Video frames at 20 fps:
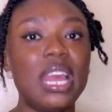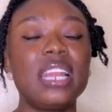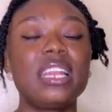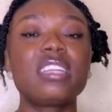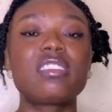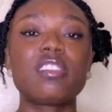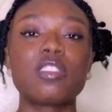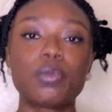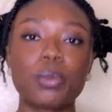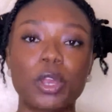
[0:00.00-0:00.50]

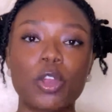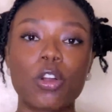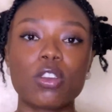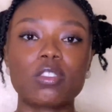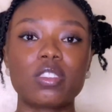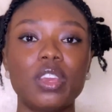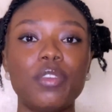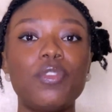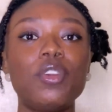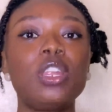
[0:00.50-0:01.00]
This is
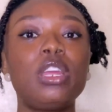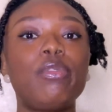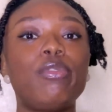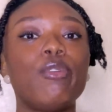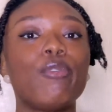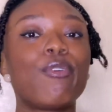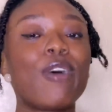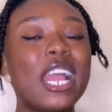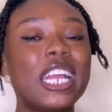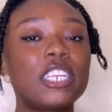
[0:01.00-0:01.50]
because even if
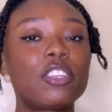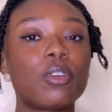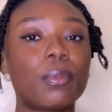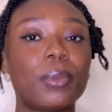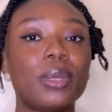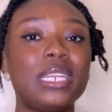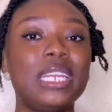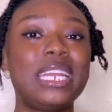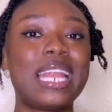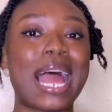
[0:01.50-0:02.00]
you find
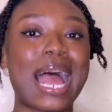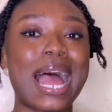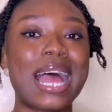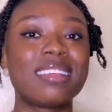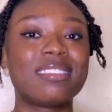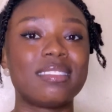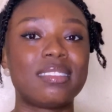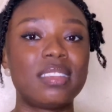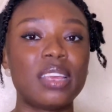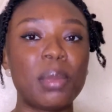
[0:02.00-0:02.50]
somebody that
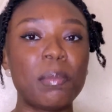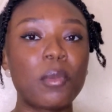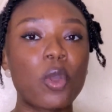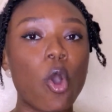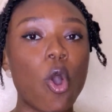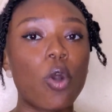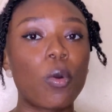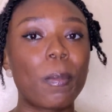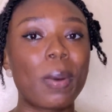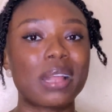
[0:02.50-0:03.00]
has the same
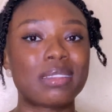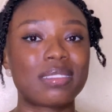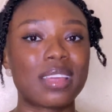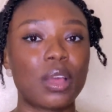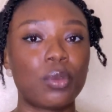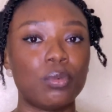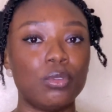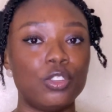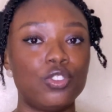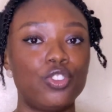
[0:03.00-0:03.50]
curl
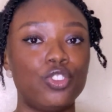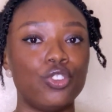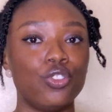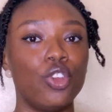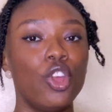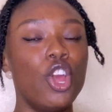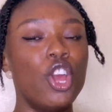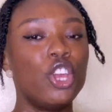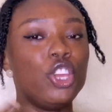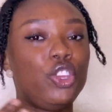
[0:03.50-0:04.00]
pattern with
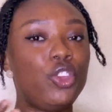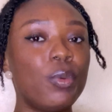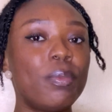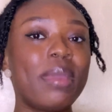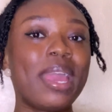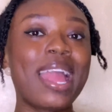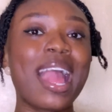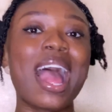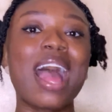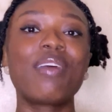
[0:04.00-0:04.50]
you, you
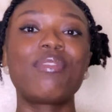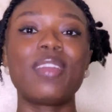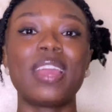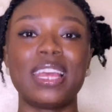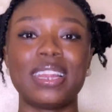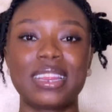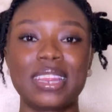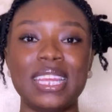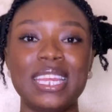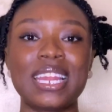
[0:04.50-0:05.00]
may have
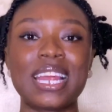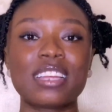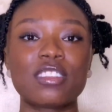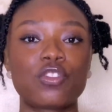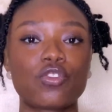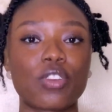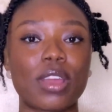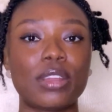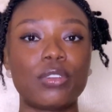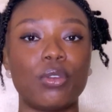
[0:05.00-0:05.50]
a thinner
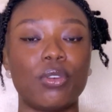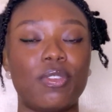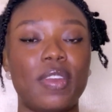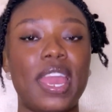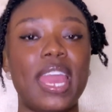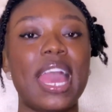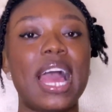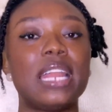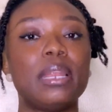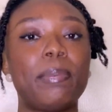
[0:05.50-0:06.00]
strand of
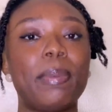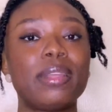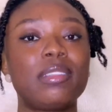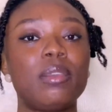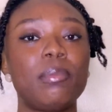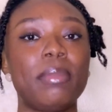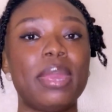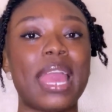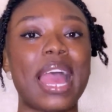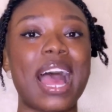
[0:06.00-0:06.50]
hair and the
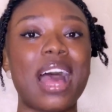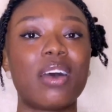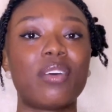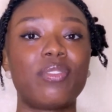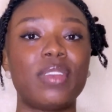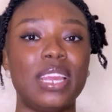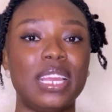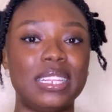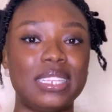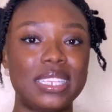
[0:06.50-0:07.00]
person may
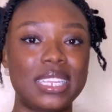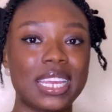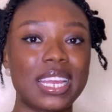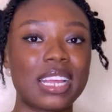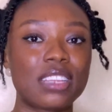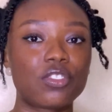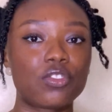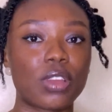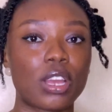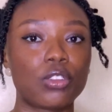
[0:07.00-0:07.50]
have a
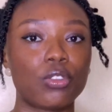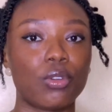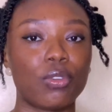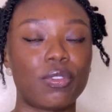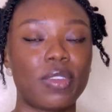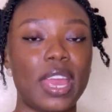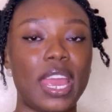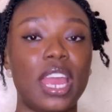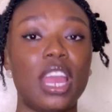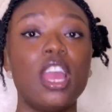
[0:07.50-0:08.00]
thicker strand of
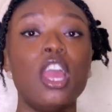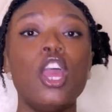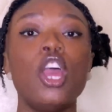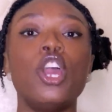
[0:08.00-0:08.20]
hair.